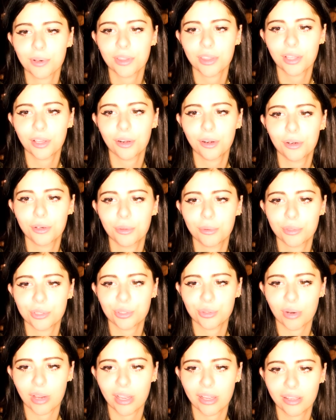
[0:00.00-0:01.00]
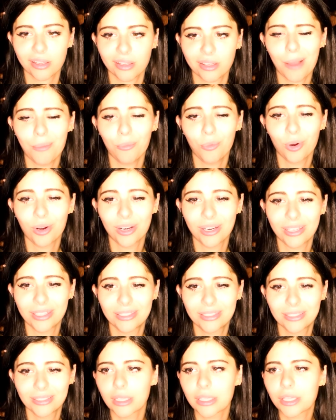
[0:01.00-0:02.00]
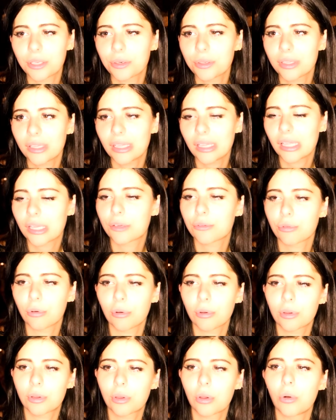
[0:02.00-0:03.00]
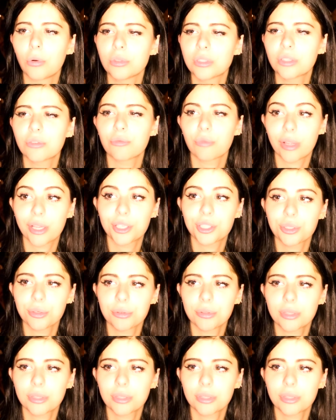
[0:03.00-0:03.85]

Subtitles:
what are they gonna do with Shrek? I'm worried. I think they're like golden ratio